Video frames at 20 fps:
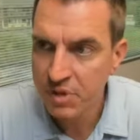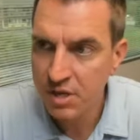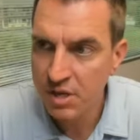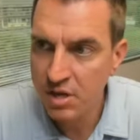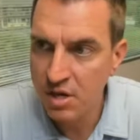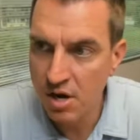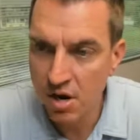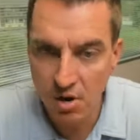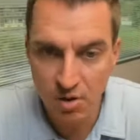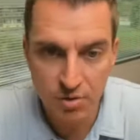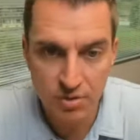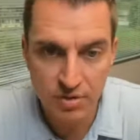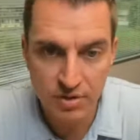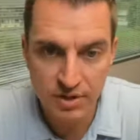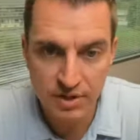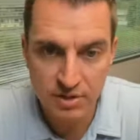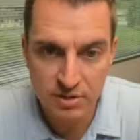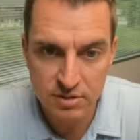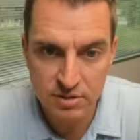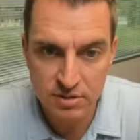
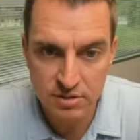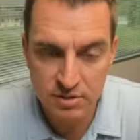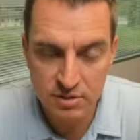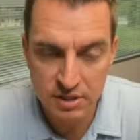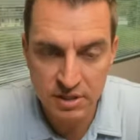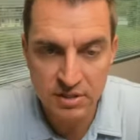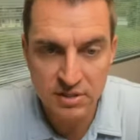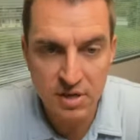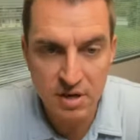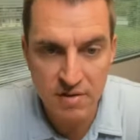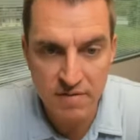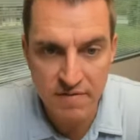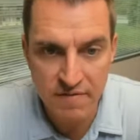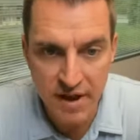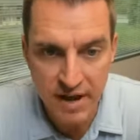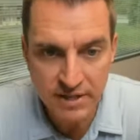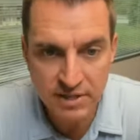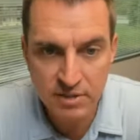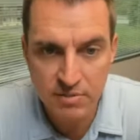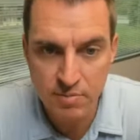this
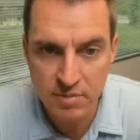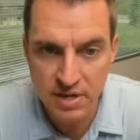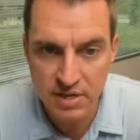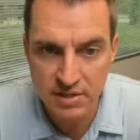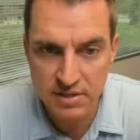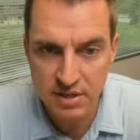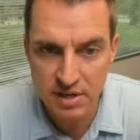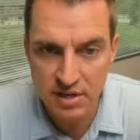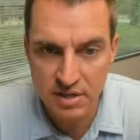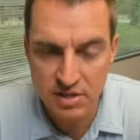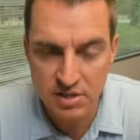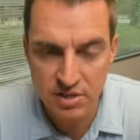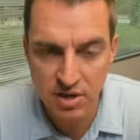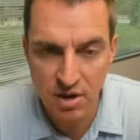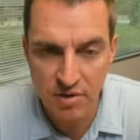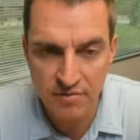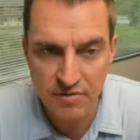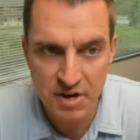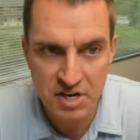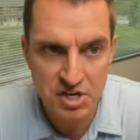investment in
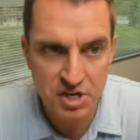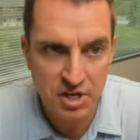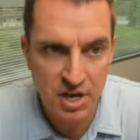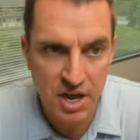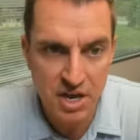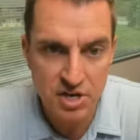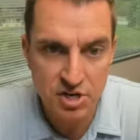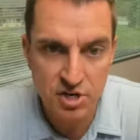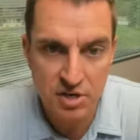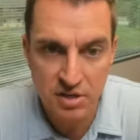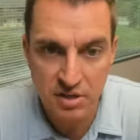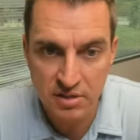self-education,